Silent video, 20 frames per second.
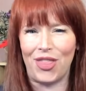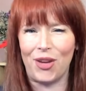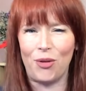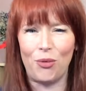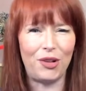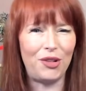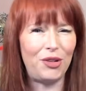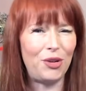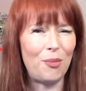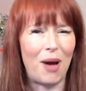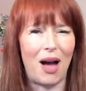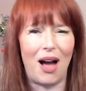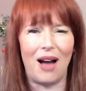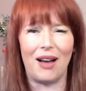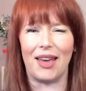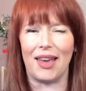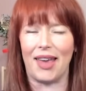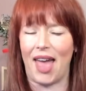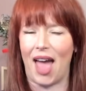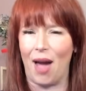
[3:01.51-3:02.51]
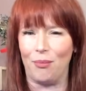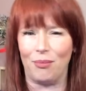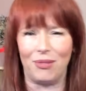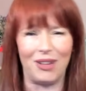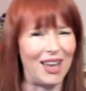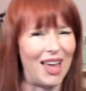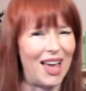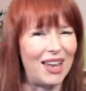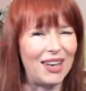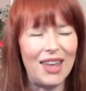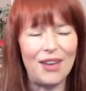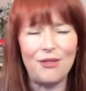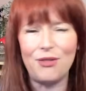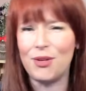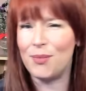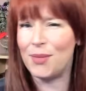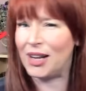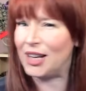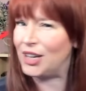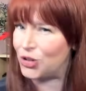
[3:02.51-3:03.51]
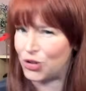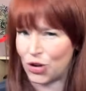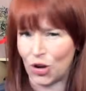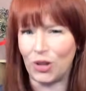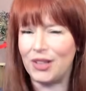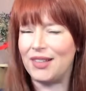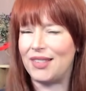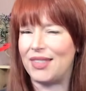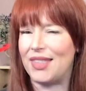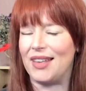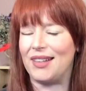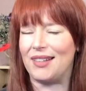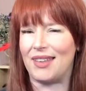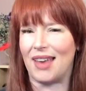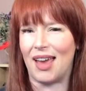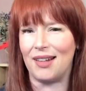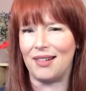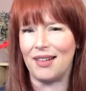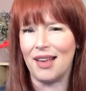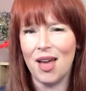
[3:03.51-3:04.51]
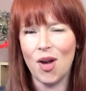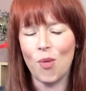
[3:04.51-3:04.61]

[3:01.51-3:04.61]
think, what's your market cap? $11 million these days.